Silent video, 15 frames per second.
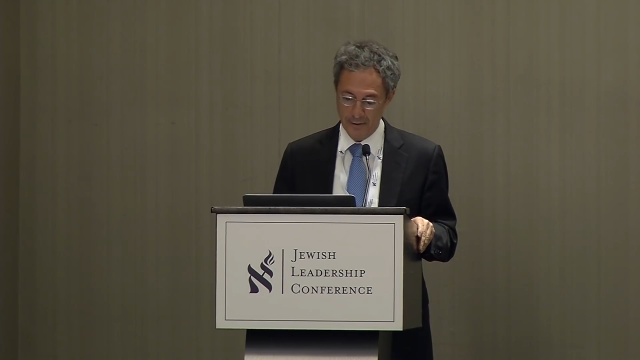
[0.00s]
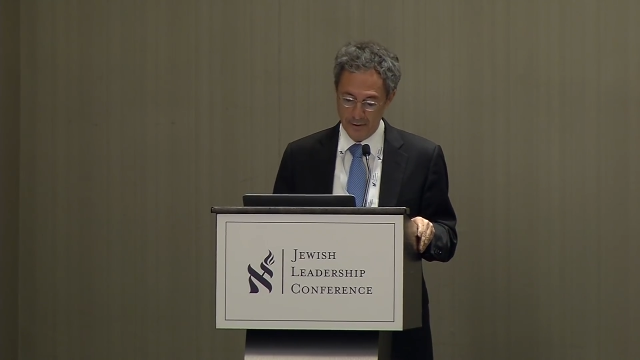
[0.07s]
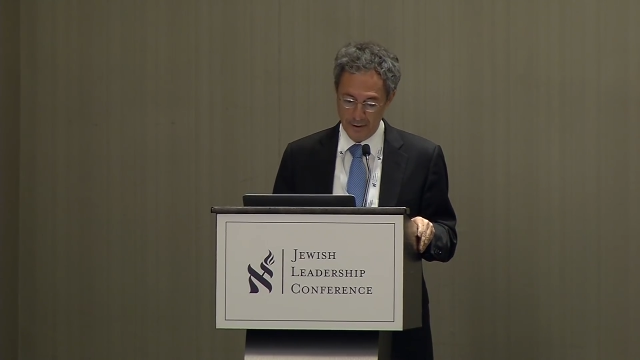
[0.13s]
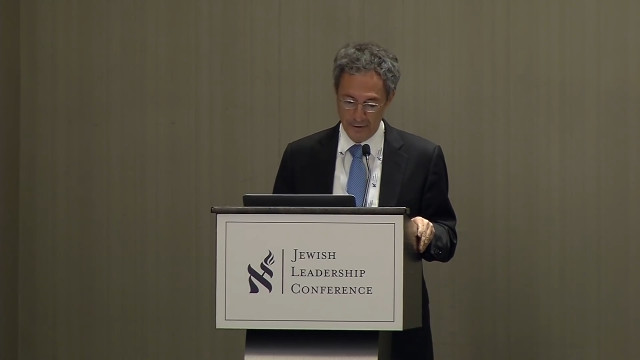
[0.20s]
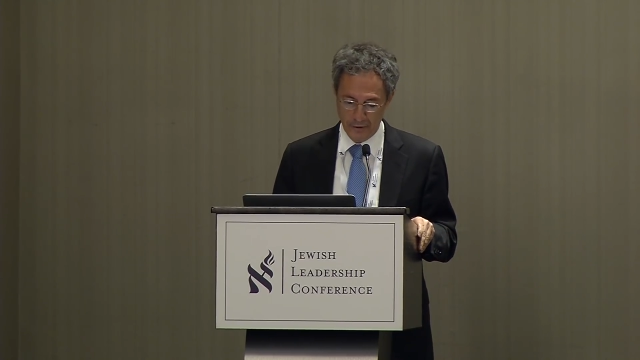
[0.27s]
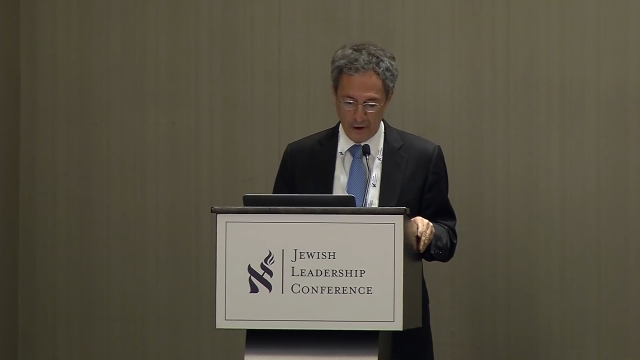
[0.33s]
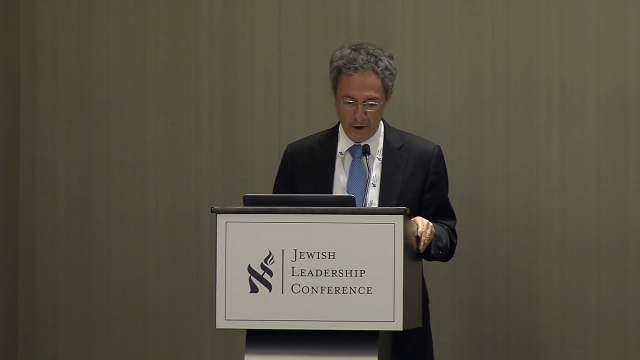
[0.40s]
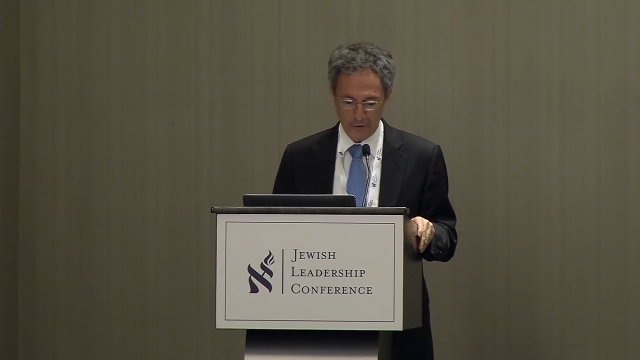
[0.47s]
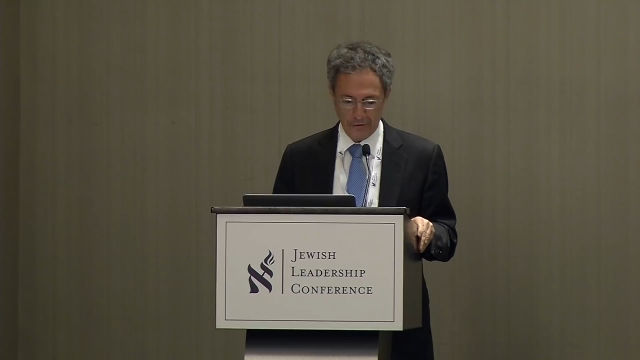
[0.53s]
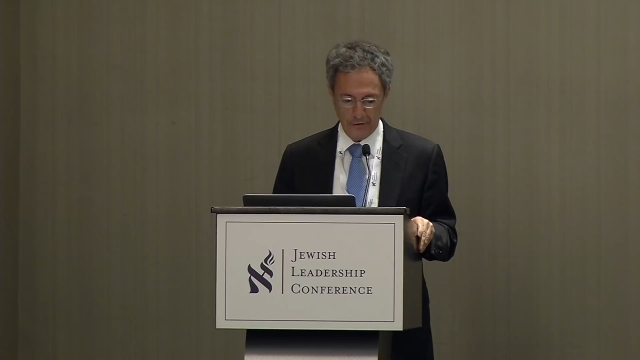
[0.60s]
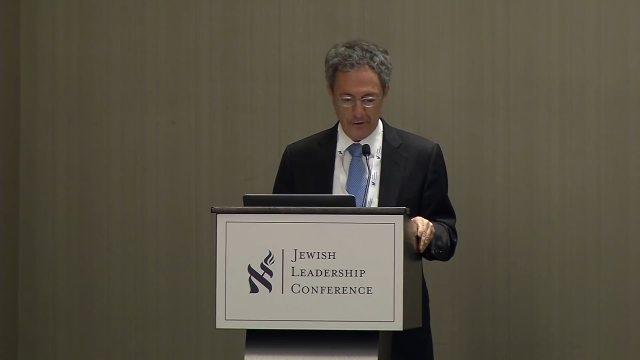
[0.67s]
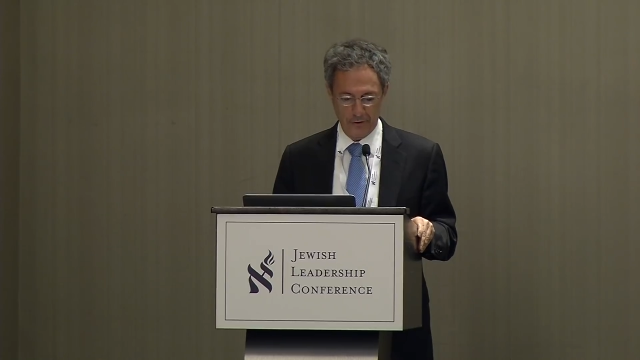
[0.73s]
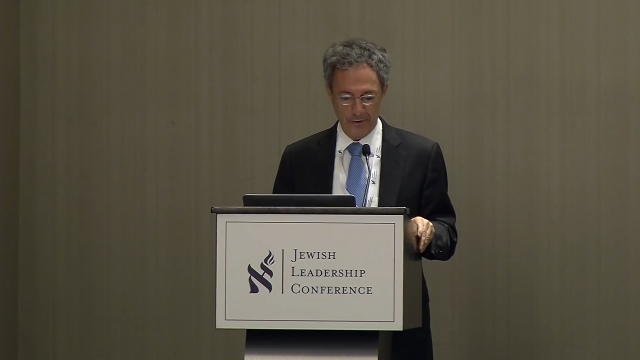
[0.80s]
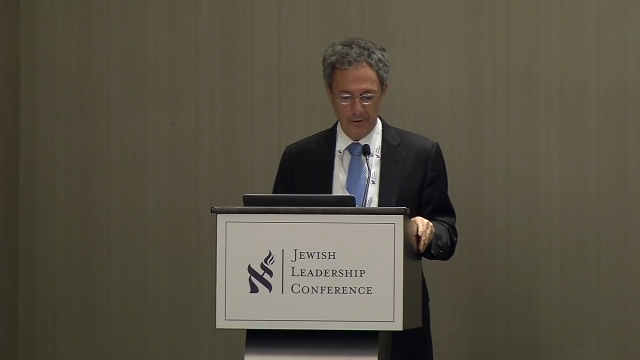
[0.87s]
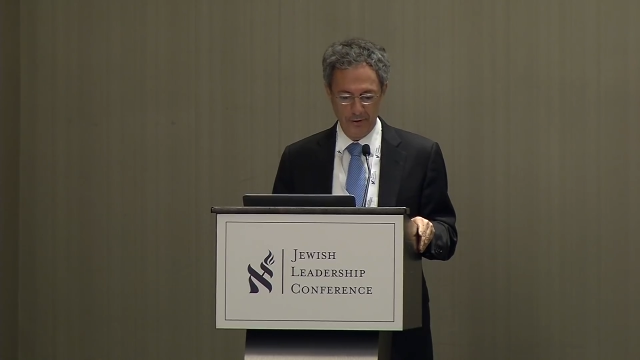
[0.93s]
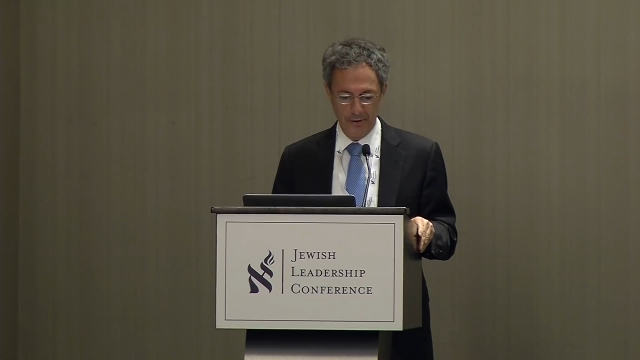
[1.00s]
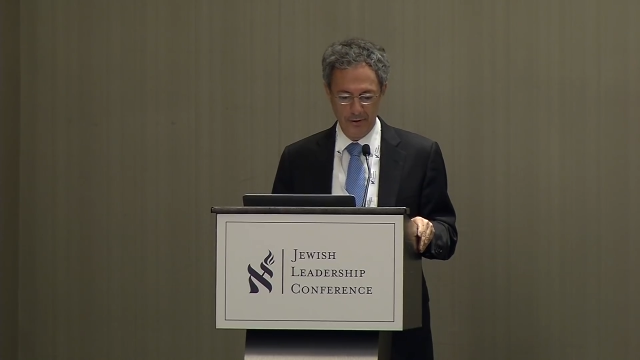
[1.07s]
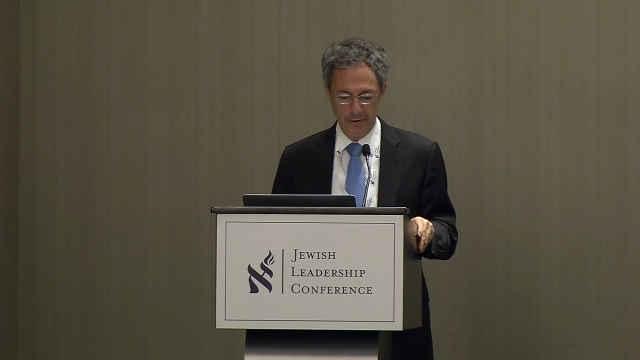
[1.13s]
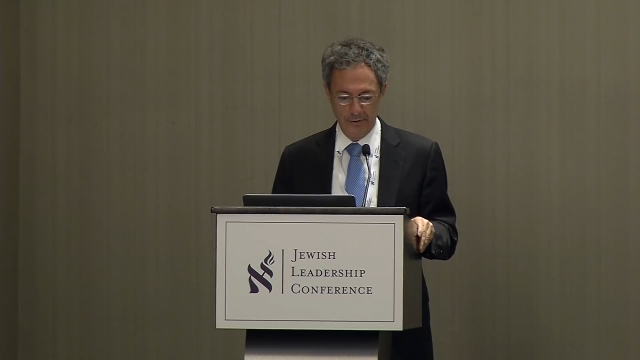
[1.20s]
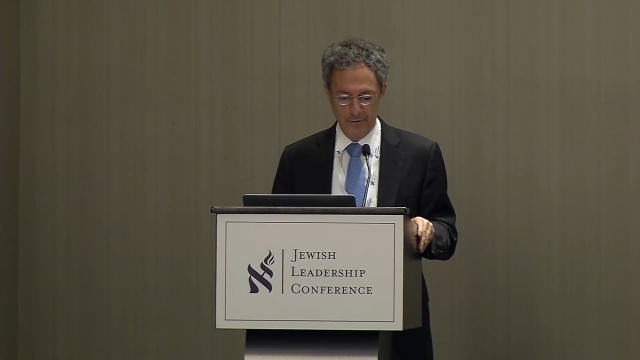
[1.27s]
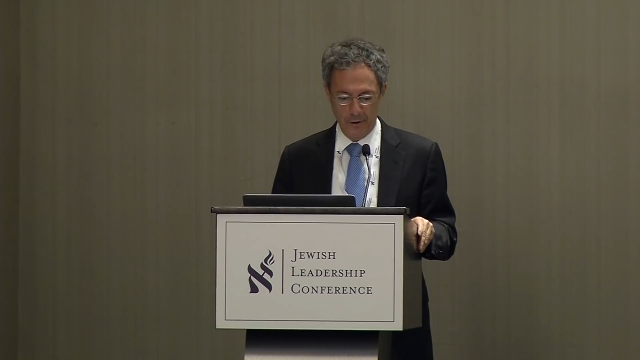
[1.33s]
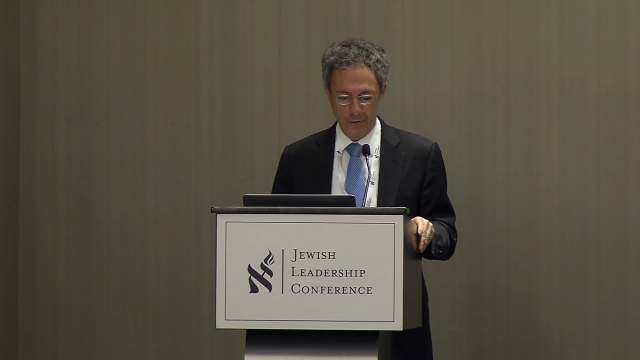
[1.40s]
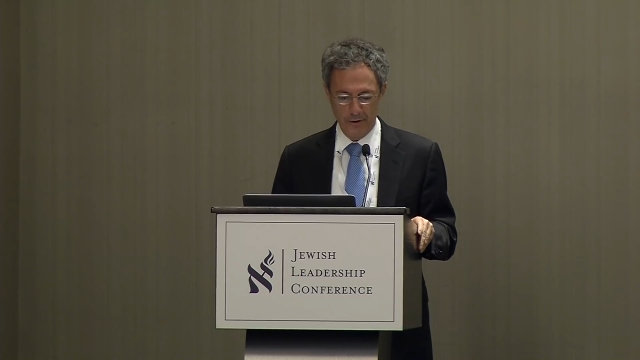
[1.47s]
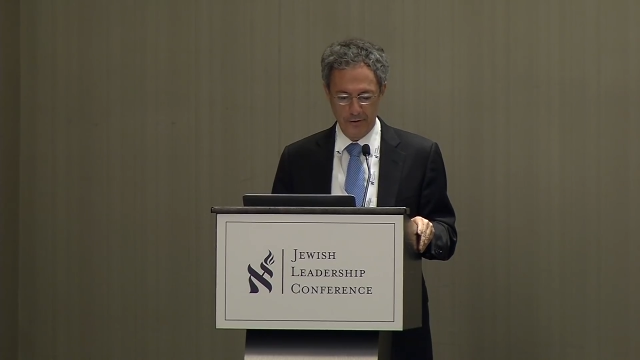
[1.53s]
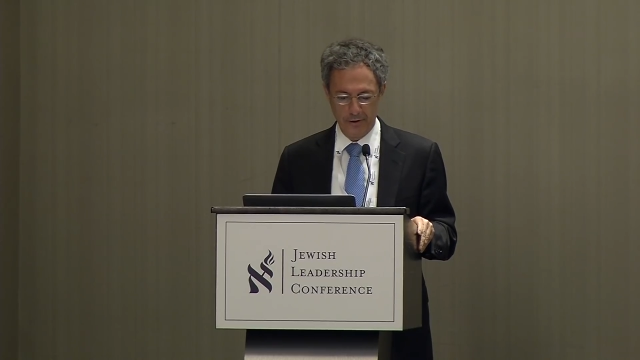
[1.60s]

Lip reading: is also devoted